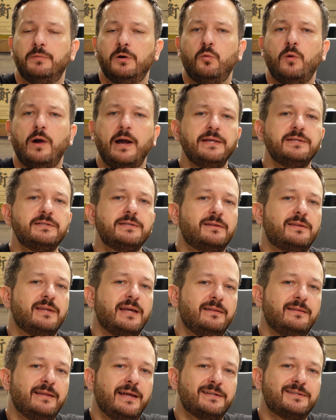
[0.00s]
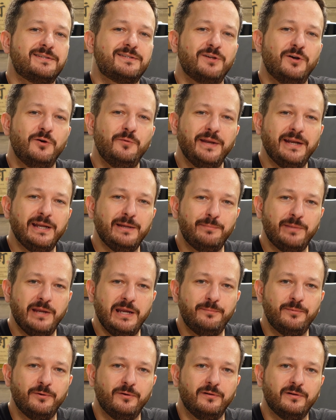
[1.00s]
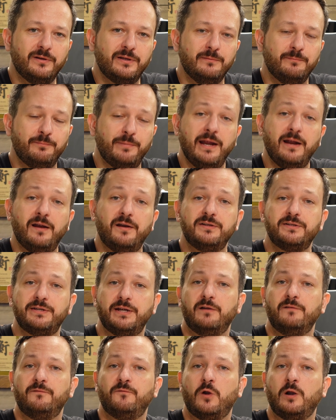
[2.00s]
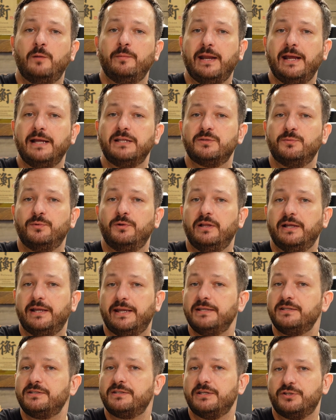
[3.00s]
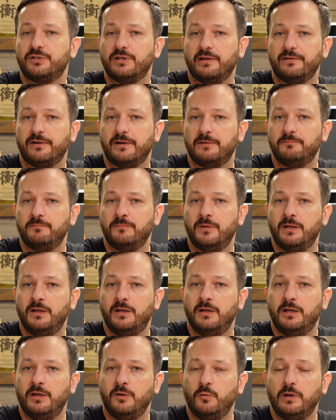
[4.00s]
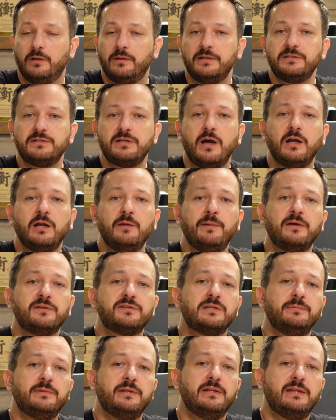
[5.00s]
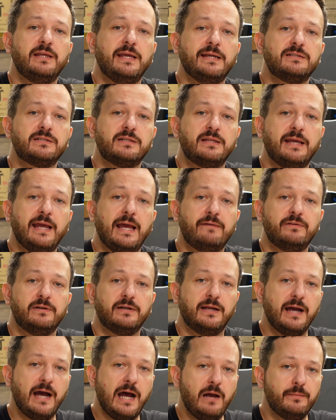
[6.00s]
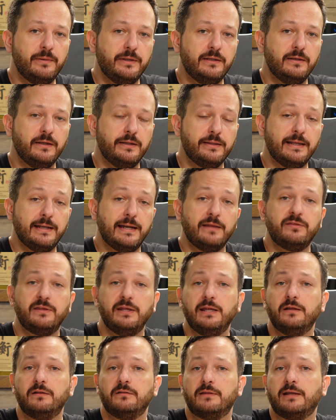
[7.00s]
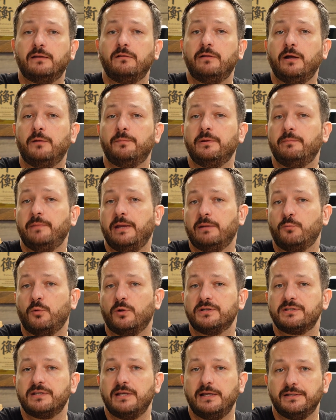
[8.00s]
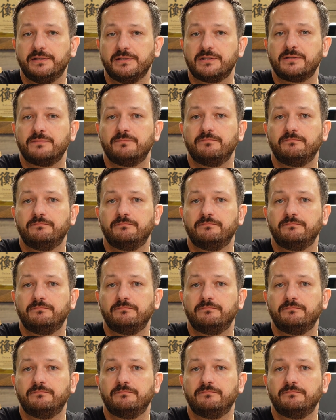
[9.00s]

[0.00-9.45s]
But why is it then that so many people compare Terraform and Ansible against each other? Well, let's talk about some of the things that they have in common, and then I think that'll help it make more sense.